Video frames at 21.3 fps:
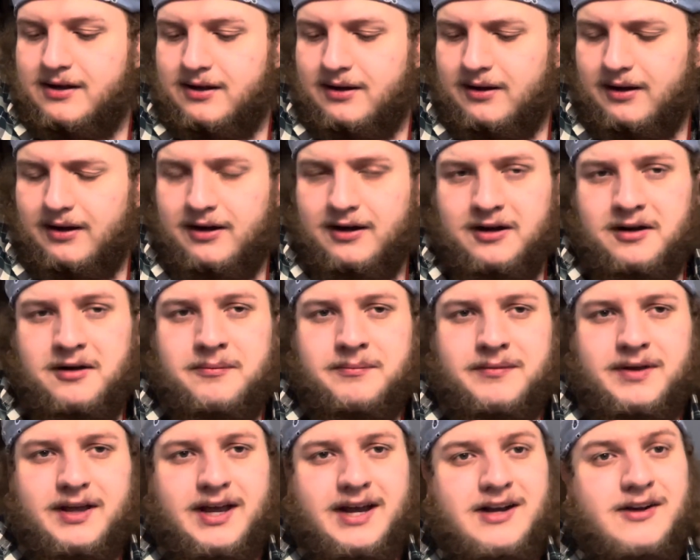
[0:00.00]

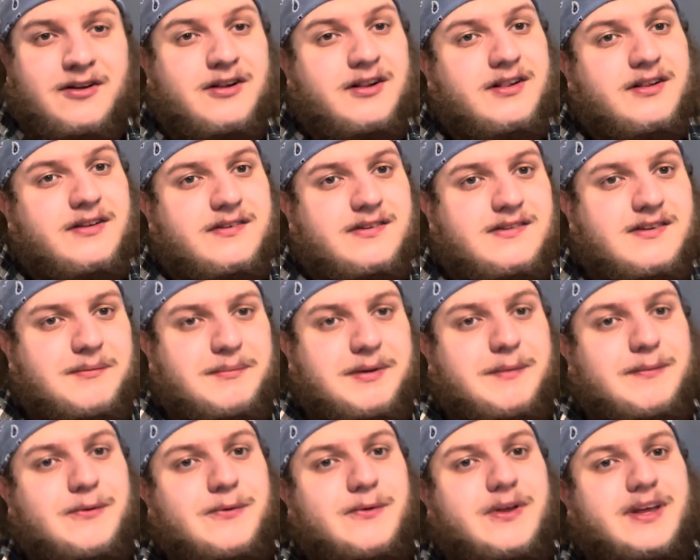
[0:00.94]
I know some
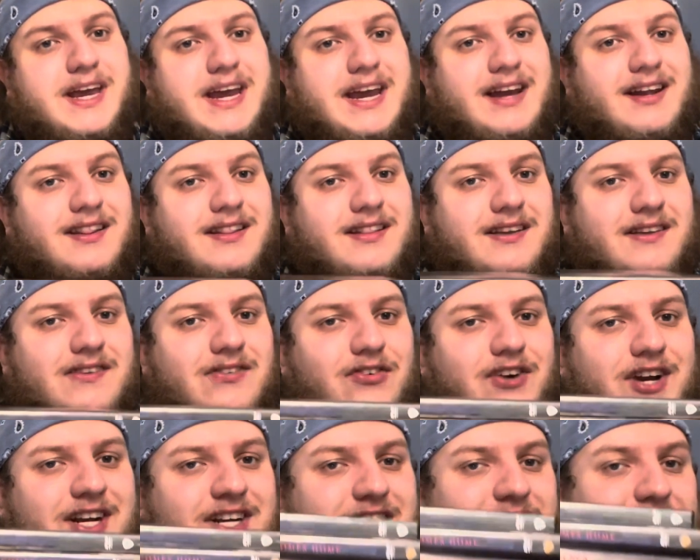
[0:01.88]
people will hate this
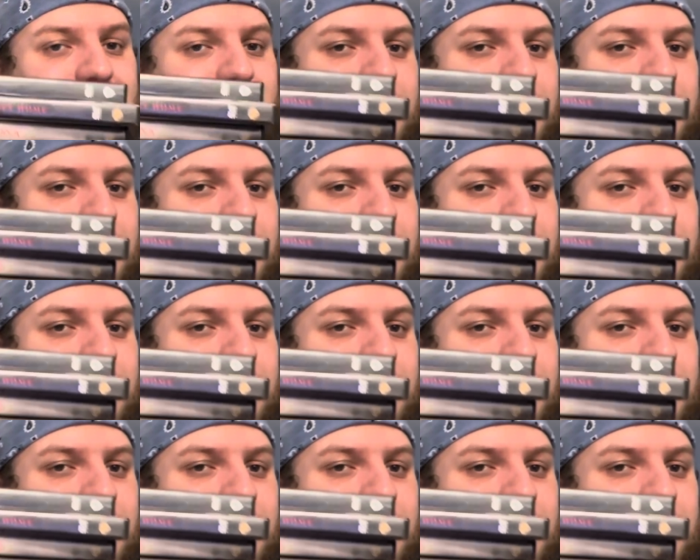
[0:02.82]
franchise